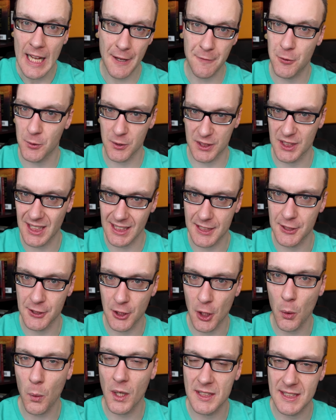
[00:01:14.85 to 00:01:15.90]
if you were selected
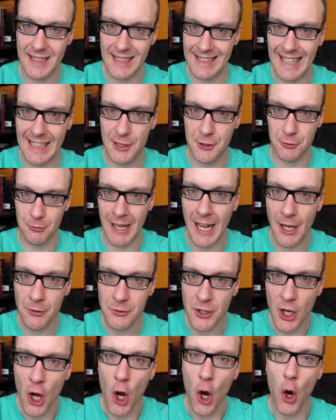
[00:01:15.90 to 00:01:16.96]
to go on to the next
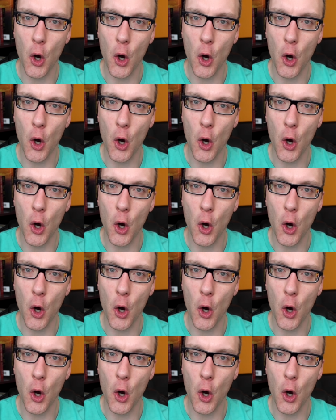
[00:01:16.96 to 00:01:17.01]
round